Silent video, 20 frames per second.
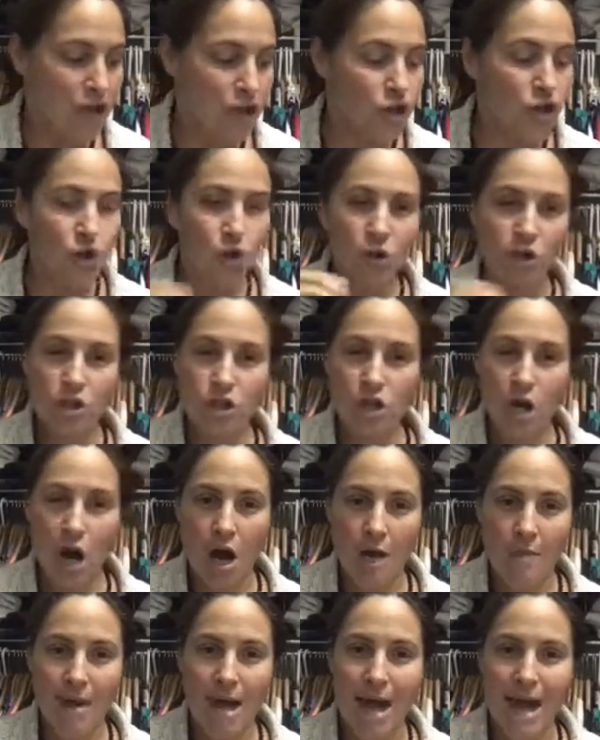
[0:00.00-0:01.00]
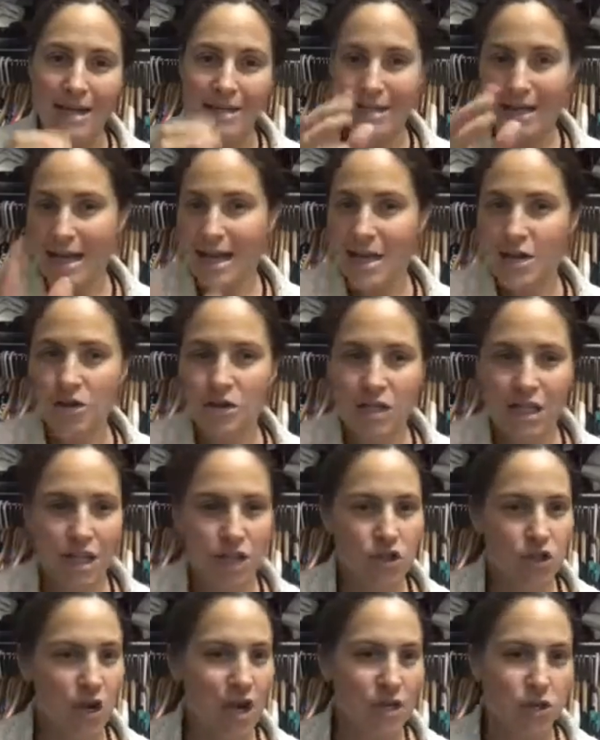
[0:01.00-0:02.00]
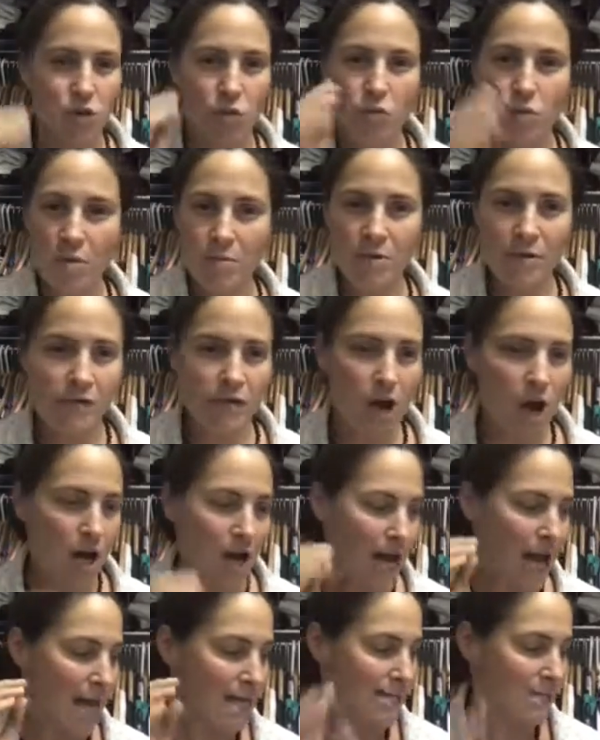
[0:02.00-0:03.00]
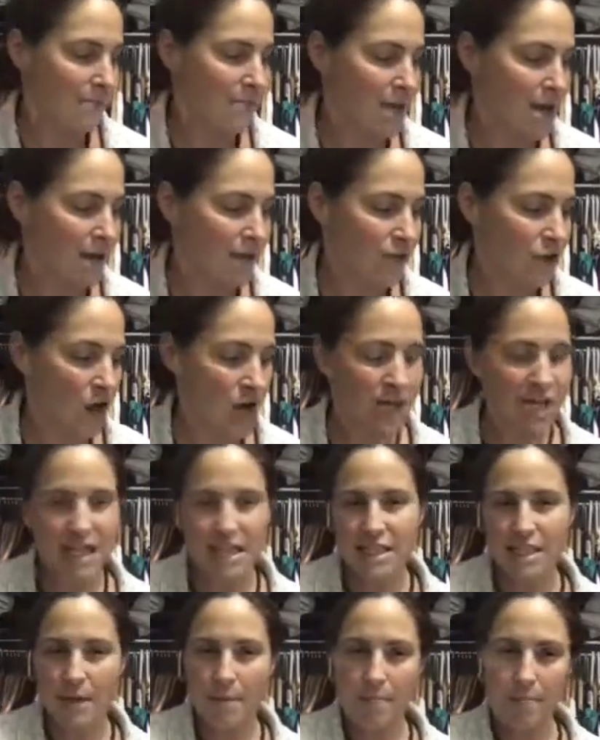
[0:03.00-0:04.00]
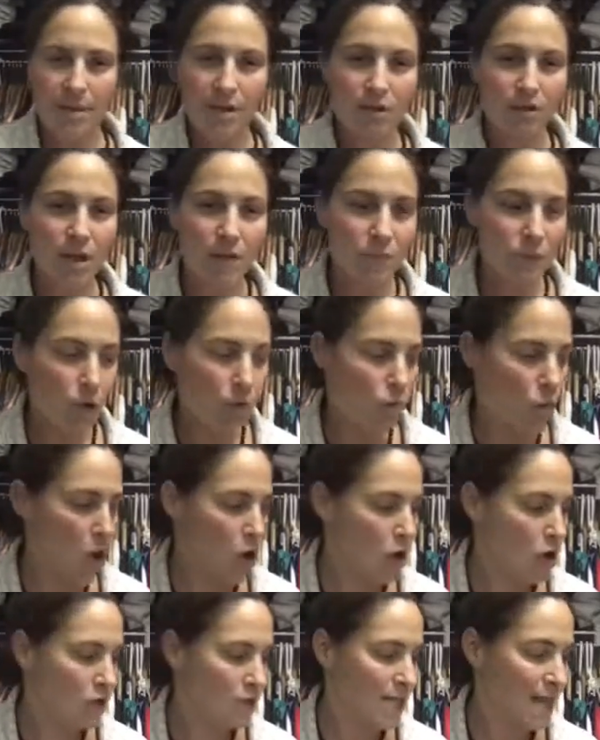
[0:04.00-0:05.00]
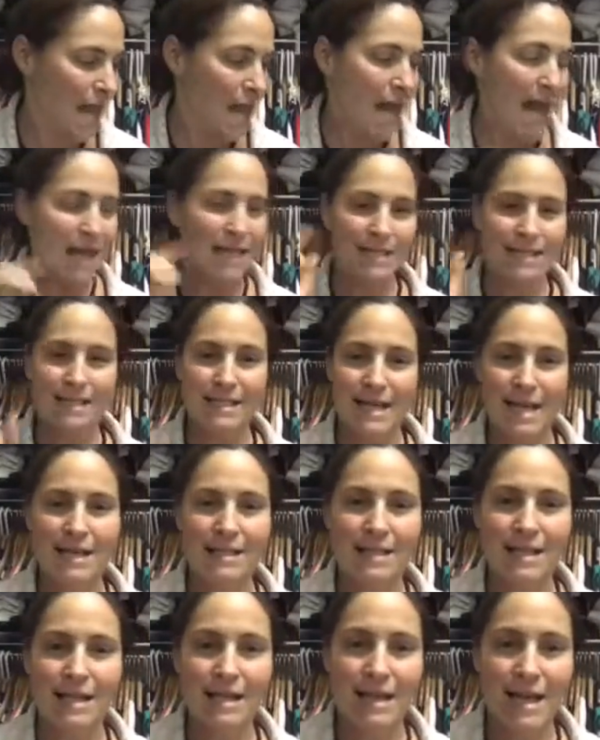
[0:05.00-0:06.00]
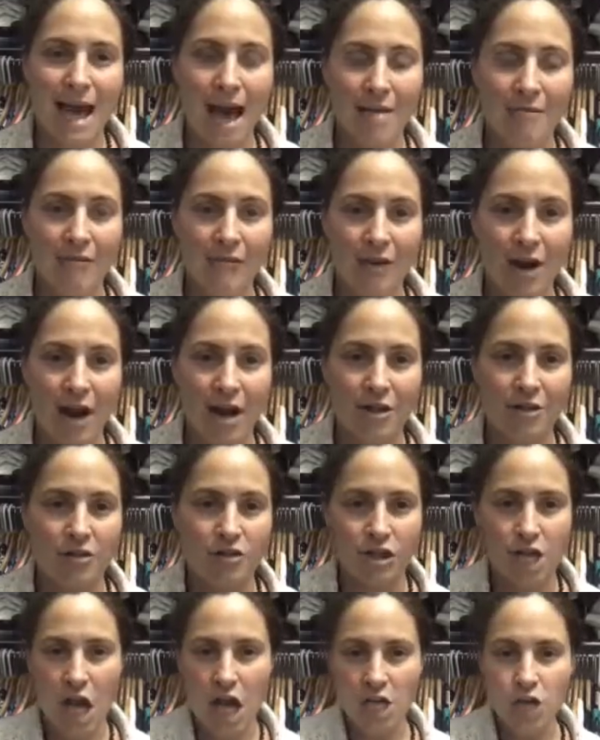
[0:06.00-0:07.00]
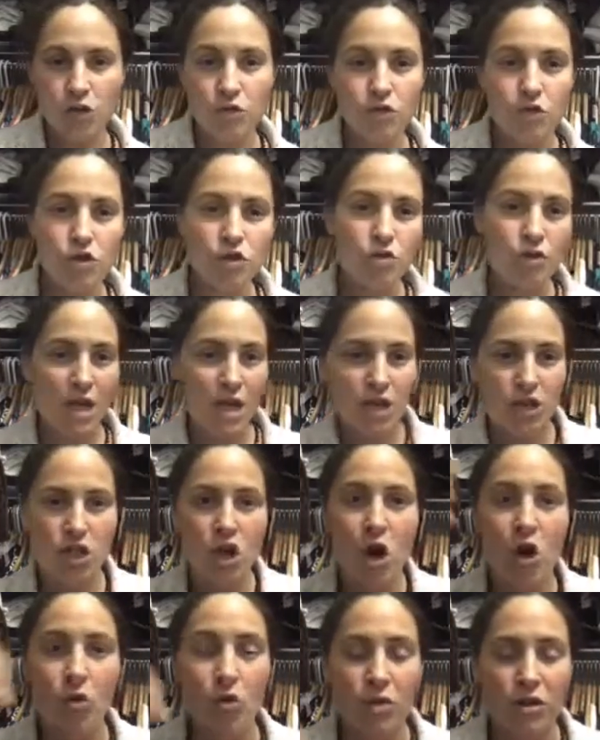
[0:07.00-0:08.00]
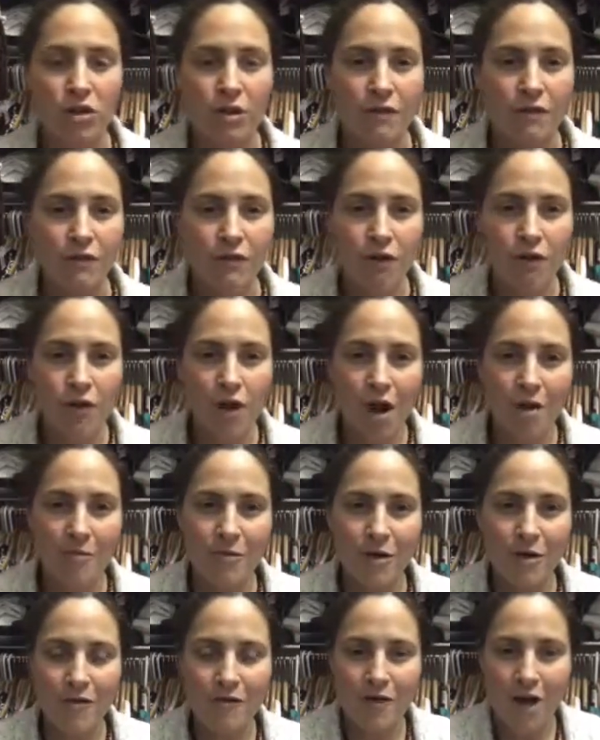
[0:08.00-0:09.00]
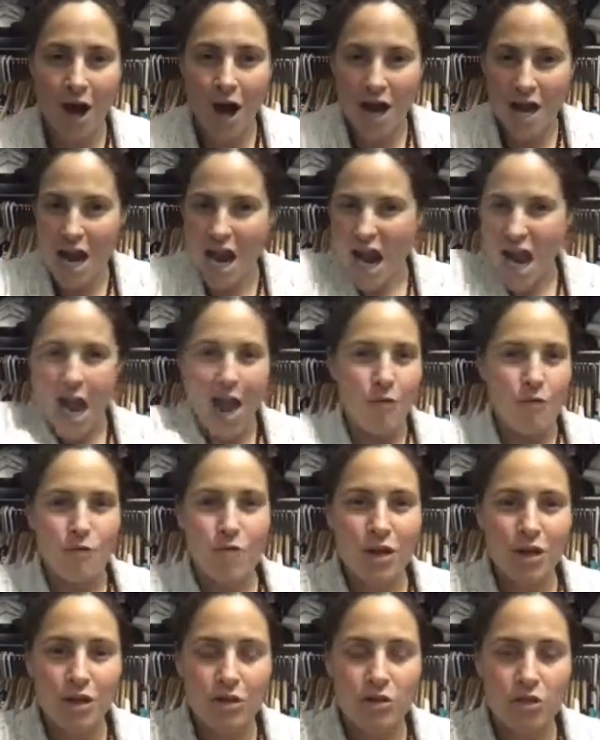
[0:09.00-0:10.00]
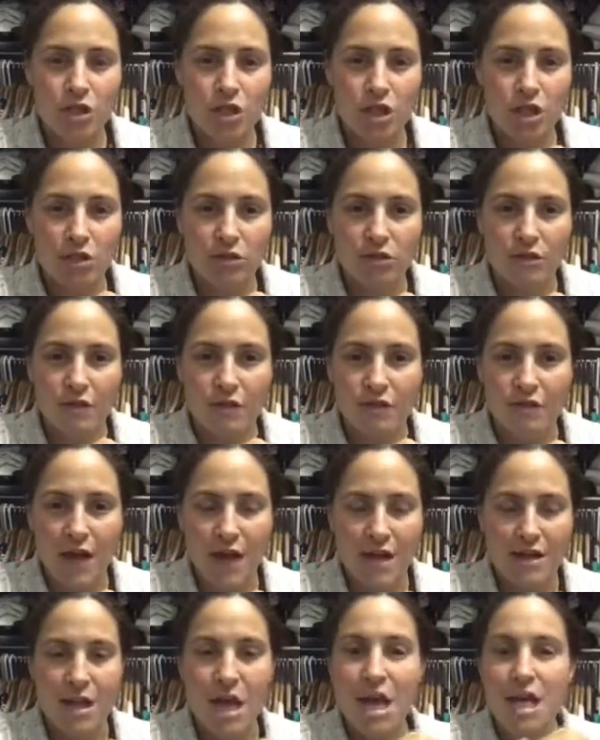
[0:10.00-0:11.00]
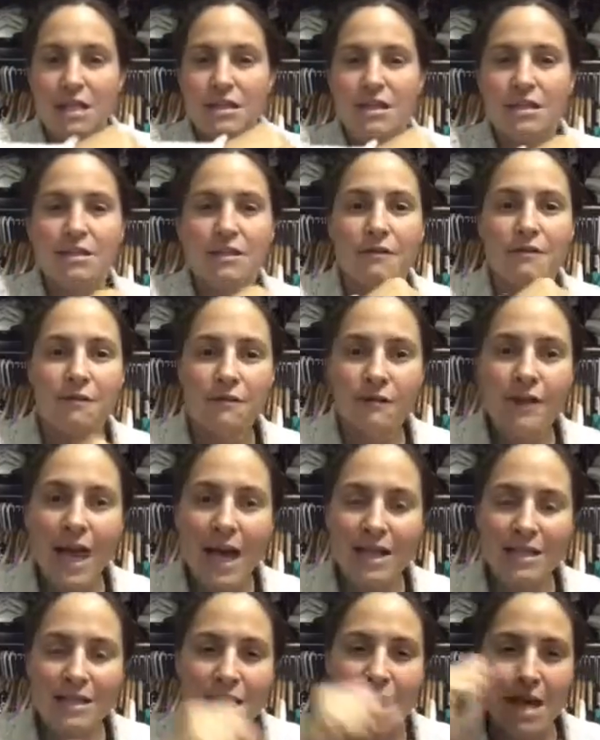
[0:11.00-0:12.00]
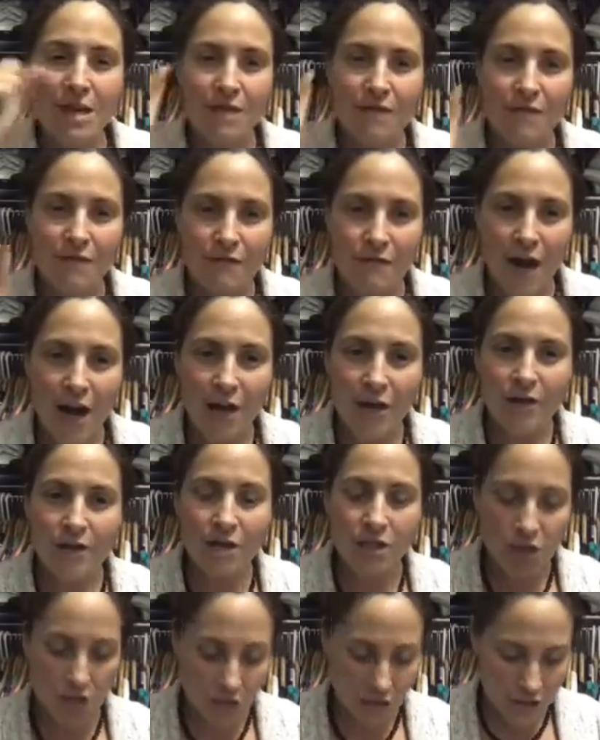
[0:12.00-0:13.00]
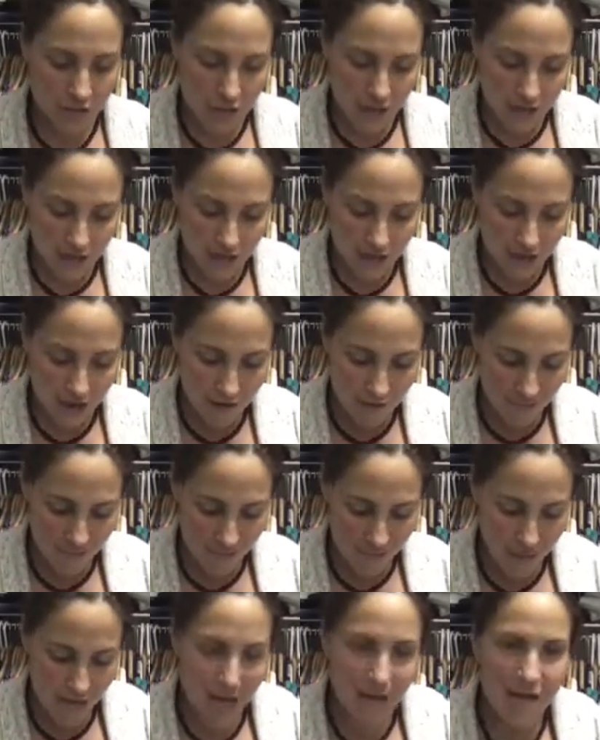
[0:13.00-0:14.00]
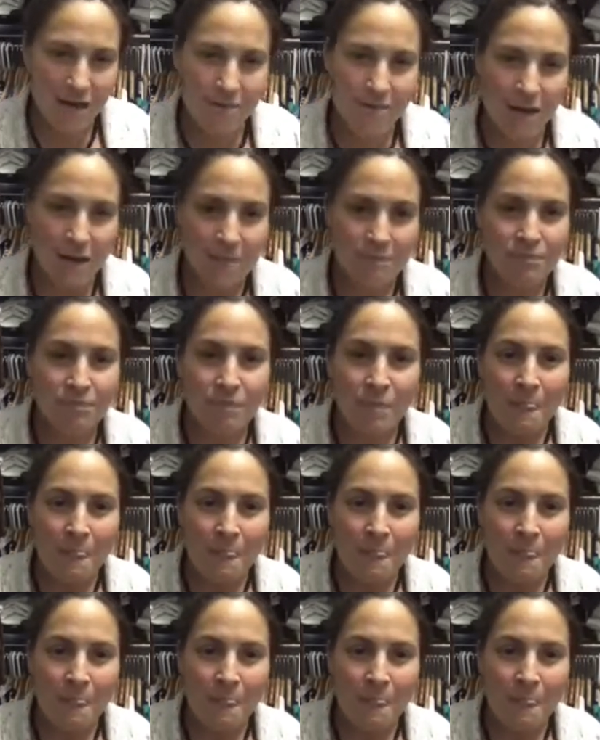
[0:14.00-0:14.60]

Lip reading: Your job as an intercessor, as a woman of God, as a man of God, is to build up the walls and stand in the gap for others. And you do this with the full armor of God and with your shield of faith to deflect the fiery darts that come from the enemy.